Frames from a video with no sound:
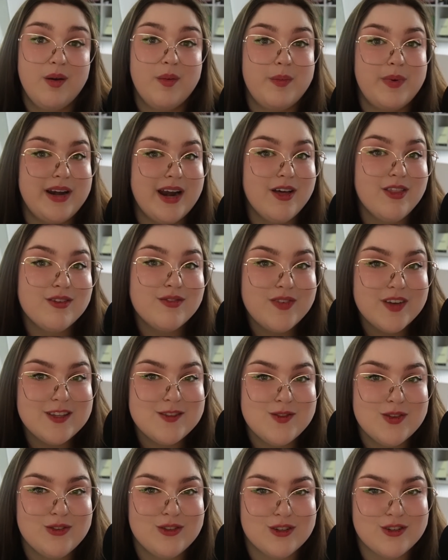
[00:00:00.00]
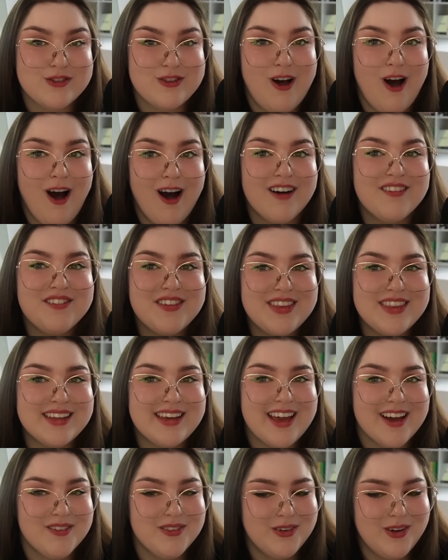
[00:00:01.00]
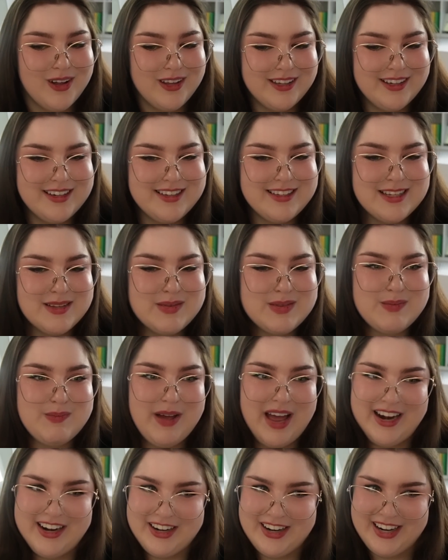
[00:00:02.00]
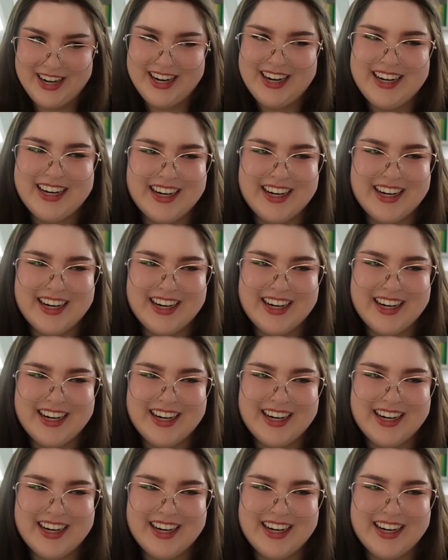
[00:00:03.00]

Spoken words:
But now the face filter is off and the camera quality seems better.